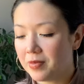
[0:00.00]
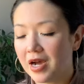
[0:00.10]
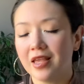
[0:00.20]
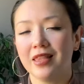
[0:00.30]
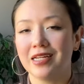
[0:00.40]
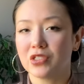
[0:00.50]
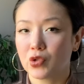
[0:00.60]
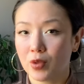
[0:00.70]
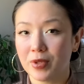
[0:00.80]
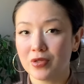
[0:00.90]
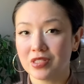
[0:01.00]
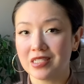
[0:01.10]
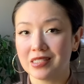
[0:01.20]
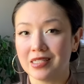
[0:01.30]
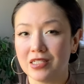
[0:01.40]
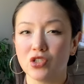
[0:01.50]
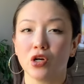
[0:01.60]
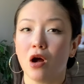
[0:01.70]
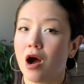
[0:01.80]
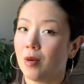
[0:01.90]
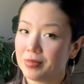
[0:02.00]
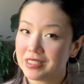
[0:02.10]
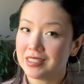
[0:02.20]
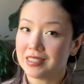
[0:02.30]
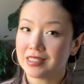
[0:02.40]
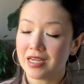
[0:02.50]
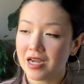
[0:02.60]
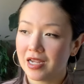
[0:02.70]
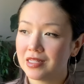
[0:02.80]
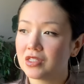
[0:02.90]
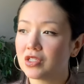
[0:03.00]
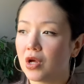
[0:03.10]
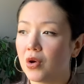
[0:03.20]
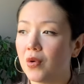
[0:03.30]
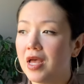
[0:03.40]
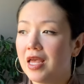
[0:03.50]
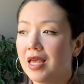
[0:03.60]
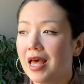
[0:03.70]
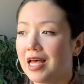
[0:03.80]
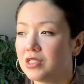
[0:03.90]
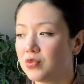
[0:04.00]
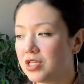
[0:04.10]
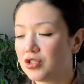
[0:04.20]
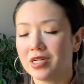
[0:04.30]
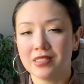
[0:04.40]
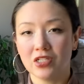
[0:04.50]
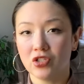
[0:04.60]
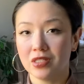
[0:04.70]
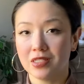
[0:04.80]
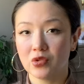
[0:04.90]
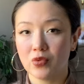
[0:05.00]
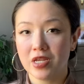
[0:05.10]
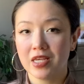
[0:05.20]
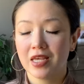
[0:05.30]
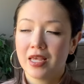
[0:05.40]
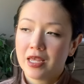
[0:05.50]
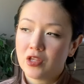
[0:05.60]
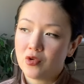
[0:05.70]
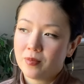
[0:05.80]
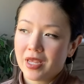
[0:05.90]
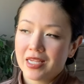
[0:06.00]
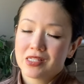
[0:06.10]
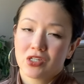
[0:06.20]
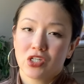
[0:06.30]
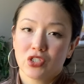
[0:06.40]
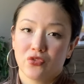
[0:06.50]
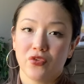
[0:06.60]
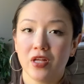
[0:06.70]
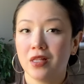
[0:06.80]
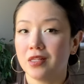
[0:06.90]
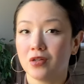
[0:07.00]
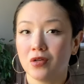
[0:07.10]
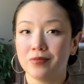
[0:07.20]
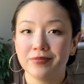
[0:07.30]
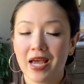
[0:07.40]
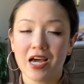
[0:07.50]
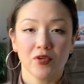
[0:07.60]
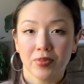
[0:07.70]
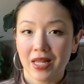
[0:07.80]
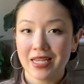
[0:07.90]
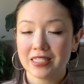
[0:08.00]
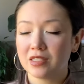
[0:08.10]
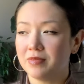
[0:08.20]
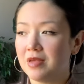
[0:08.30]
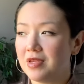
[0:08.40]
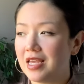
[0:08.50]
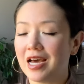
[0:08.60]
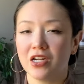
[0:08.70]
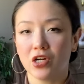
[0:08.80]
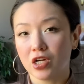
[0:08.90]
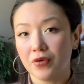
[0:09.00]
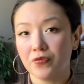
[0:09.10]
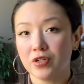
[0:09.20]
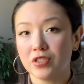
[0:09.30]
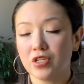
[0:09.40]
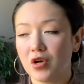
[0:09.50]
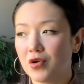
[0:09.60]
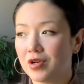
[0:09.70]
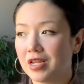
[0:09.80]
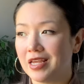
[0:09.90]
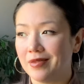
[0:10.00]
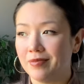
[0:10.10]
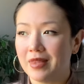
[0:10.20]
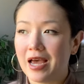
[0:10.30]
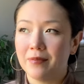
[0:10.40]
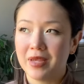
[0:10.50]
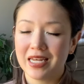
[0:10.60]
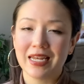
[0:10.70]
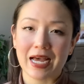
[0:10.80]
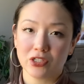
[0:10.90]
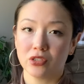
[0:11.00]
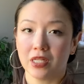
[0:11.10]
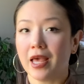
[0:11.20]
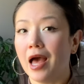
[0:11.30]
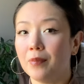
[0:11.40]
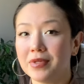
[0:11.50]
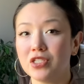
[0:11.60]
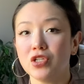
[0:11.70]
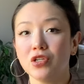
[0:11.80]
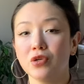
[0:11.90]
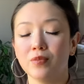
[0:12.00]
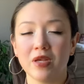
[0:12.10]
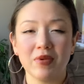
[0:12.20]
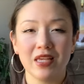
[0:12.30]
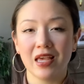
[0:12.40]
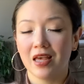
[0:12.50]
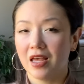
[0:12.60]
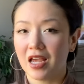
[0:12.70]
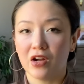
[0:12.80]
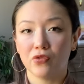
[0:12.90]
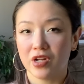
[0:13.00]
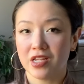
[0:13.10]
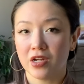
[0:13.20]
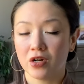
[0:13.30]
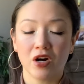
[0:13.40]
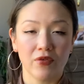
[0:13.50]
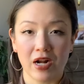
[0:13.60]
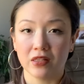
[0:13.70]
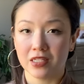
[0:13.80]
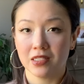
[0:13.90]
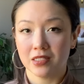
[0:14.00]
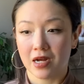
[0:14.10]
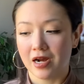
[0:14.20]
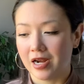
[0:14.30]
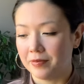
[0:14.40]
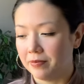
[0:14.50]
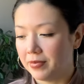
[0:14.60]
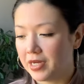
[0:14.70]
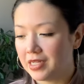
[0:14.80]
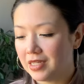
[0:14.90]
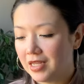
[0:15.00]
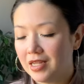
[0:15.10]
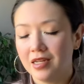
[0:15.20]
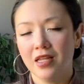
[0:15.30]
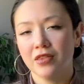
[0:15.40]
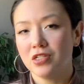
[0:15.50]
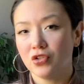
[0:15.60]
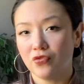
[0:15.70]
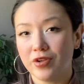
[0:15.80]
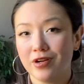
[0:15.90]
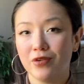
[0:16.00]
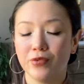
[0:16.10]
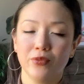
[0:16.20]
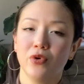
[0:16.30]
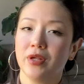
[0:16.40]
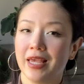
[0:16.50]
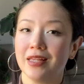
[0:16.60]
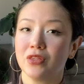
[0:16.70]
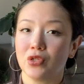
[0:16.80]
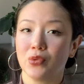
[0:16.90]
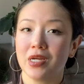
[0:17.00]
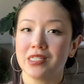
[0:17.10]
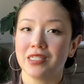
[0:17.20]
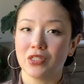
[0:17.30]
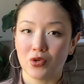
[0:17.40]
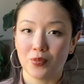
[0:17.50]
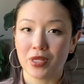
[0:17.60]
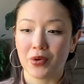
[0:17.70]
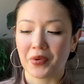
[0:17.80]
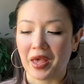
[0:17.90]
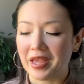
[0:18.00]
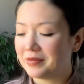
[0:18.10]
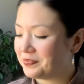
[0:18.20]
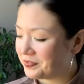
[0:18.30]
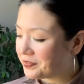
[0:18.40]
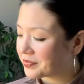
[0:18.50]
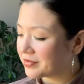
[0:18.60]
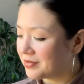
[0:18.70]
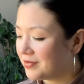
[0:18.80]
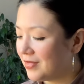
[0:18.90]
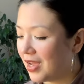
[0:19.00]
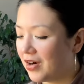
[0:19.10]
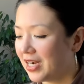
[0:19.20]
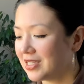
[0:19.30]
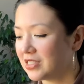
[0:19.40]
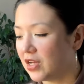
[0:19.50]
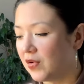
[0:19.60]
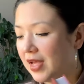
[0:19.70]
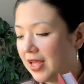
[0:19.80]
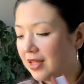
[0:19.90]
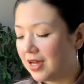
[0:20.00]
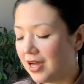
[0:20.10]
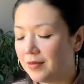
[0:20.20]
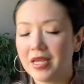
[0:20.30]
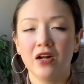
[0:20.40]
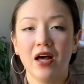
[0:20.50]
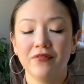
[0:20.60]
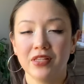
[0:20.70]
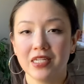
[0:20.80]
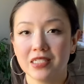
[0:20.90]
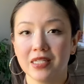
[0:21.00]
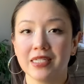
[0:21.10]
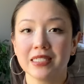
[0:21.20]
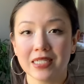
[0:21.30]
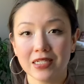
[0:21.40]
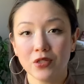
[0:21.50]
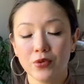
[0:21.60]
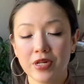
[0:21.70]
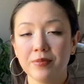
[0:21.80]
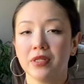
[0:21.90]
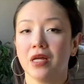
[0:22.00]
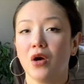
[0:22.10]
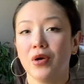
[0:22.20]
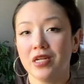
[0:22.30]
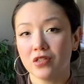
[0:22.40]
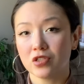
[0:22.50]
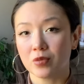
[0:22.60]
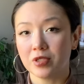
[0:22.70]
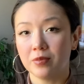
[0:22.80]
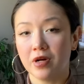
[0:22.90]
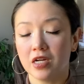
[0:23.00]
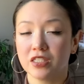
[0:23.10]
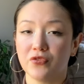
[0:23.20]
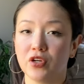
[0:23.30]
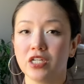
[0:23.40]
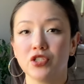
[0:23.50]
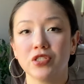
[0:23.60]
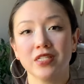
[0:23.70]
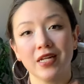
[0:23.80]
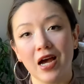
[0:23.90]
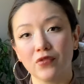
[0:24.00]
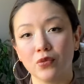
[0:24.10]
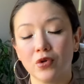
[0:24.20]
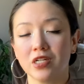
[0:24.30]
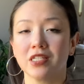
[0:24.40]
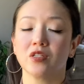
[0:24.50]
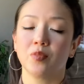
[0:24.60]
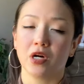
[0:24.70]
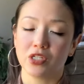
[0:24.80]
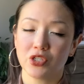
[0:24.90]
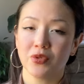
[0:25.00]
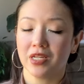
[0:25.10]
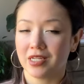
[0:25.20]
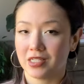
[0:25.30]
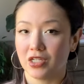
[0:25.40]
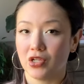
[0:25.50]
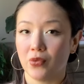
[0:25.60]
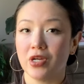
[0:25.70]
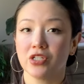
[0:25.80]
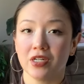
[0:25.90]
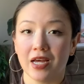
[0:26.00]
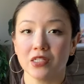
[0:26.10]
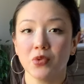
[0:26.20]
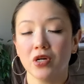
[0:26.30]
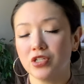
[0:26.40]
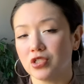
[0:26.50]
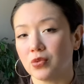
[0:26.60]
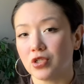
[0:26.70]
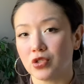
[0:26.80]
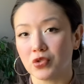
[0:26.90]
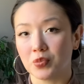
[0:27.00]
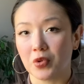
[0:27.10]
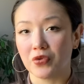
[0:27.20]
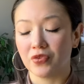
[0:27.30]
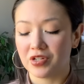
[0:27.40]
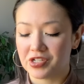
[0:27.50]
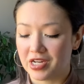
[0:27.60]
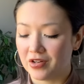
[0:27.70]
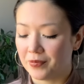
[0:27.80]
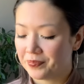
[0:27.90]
mind that Scorpio season is your opposite sign, so as we transition this week, you may start to feel a little out of place, maybe out of your comfort zone, and that may naturally happen to you maybe every year around this time. But nothing to fear, we will get through it and you'll be okay. All right, so and I'll have the link to the extended reading below in the description box if you're interested afterwards as a part two and a continuation as well, or you just want to show support for the channel.